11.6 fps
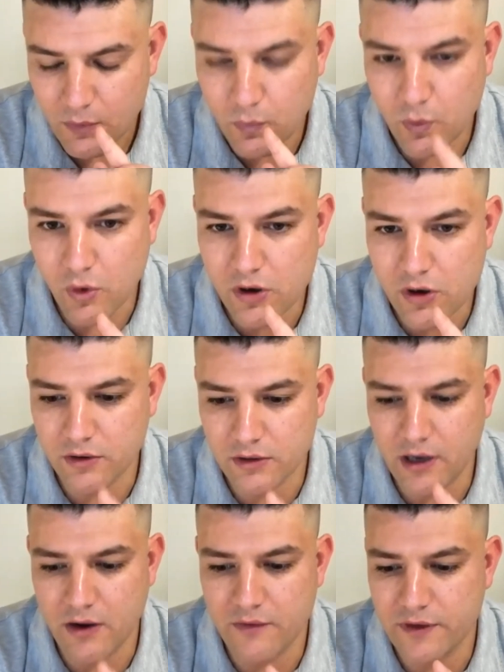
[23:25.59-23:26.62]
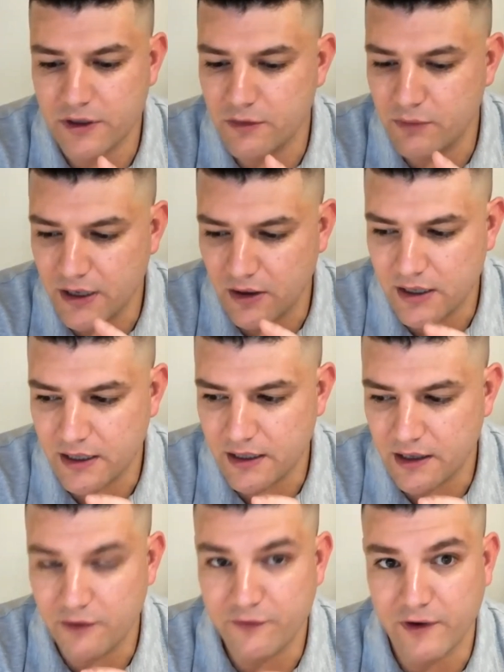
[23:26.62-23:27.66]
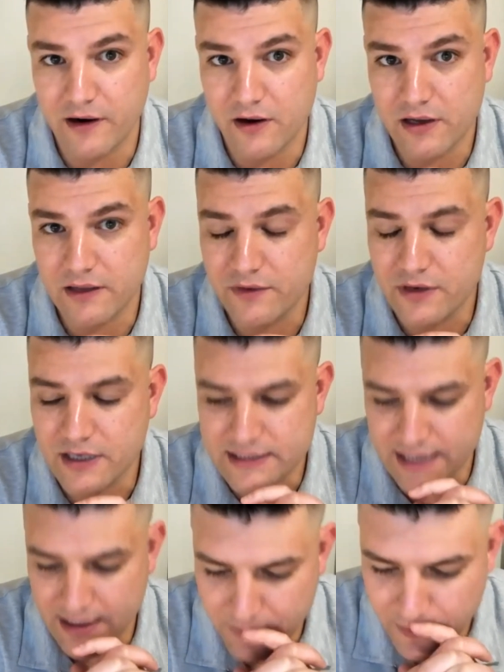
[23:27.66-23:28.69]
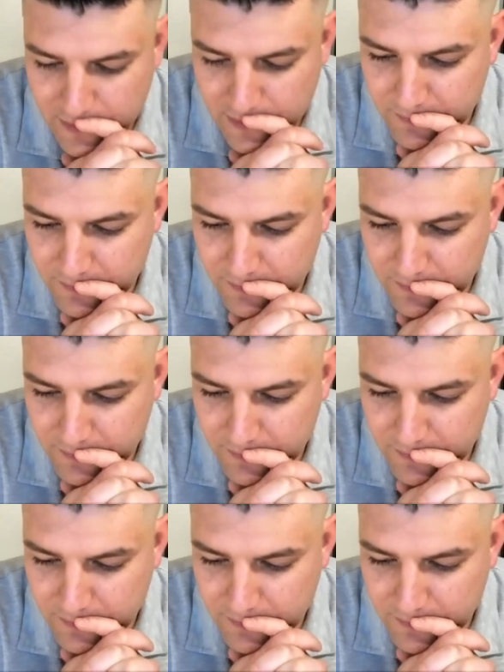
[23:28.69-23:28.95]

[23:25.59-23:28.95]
walk all over you, we're not going to go far. And I'll give you an example.